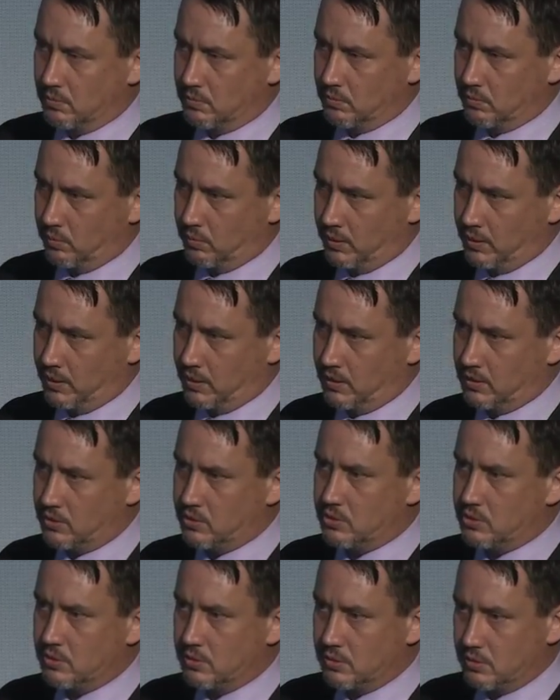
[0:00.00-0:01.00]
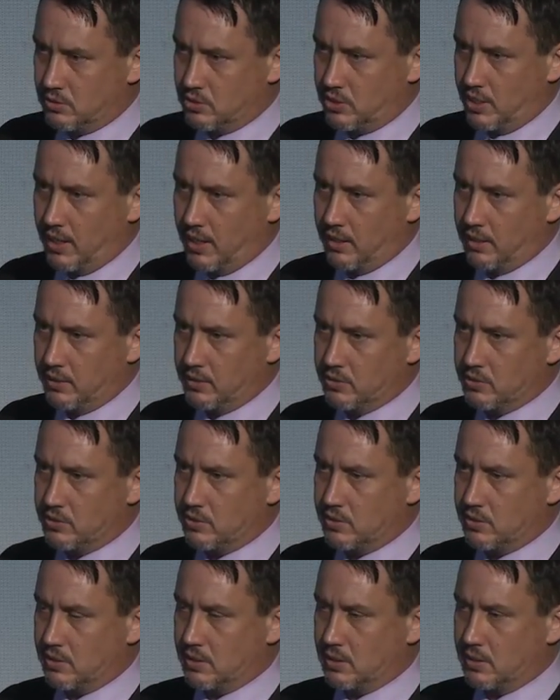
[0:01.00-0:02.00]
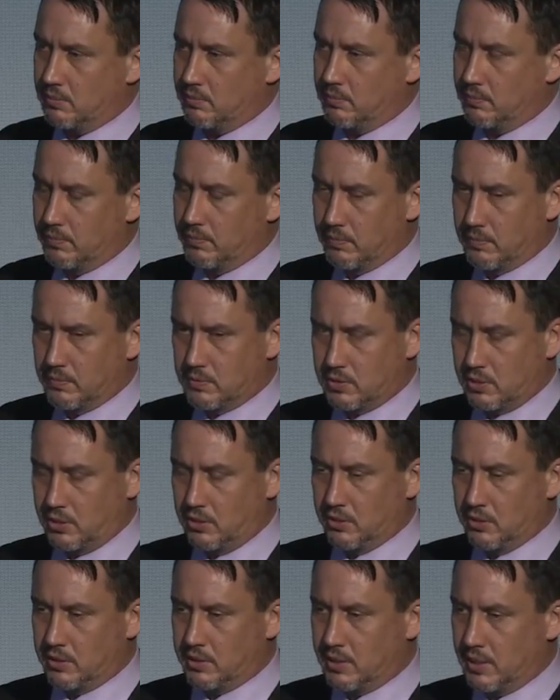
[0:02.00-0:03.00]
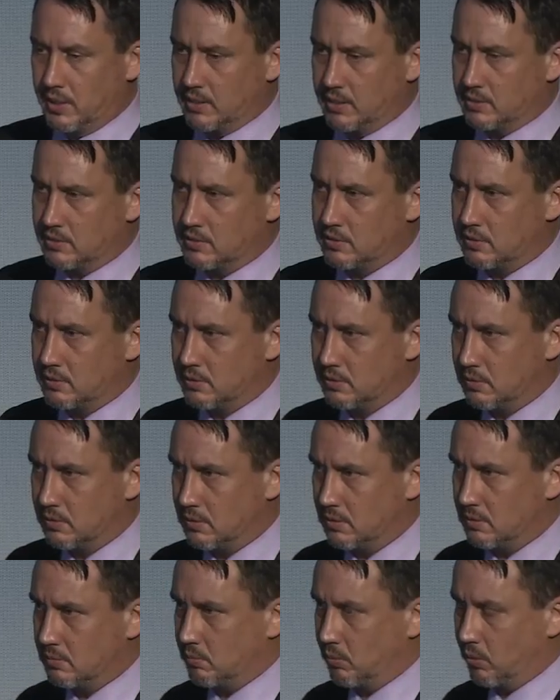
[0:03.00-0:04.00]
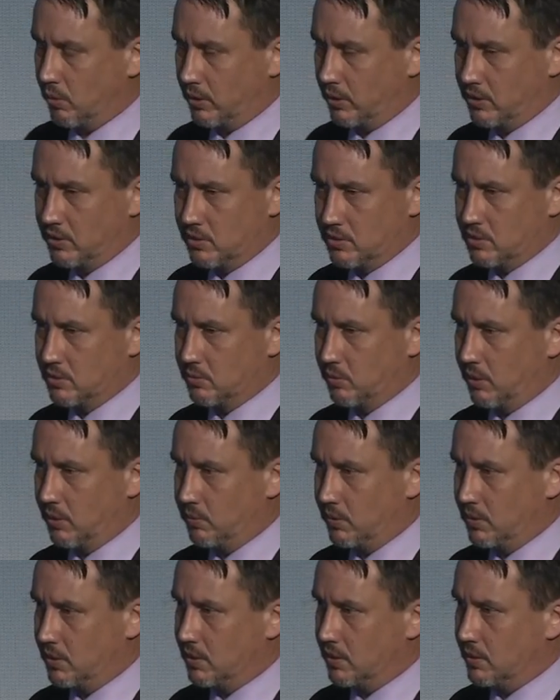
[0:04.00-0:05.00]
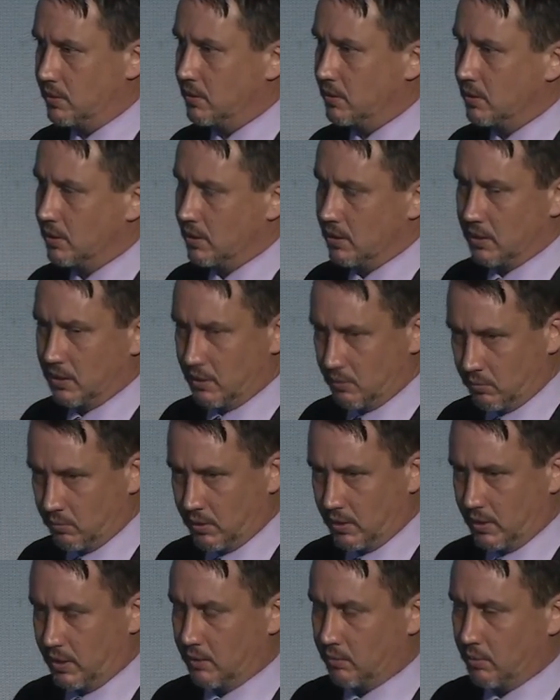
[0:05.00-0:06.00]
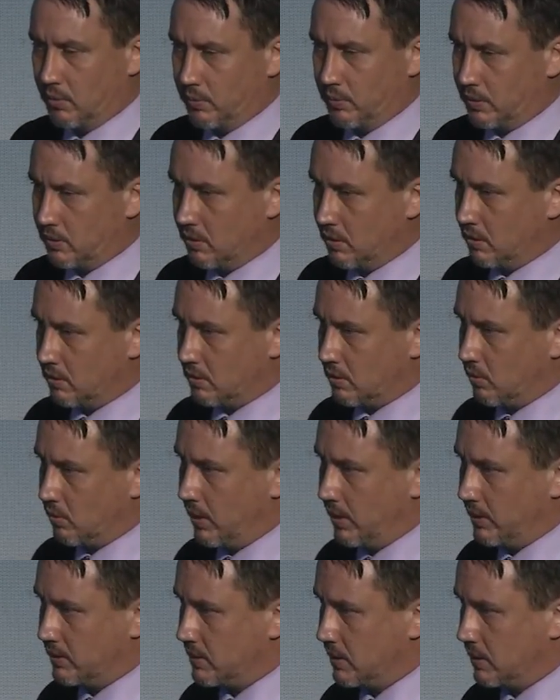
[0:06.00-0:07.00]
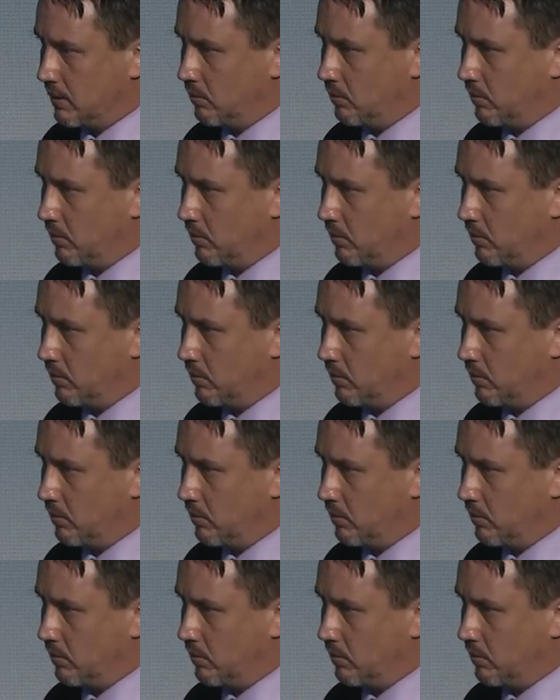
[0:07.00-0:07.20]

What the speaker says: we challenged securitized mortgages in the way we did in, again, what we call Quiet Title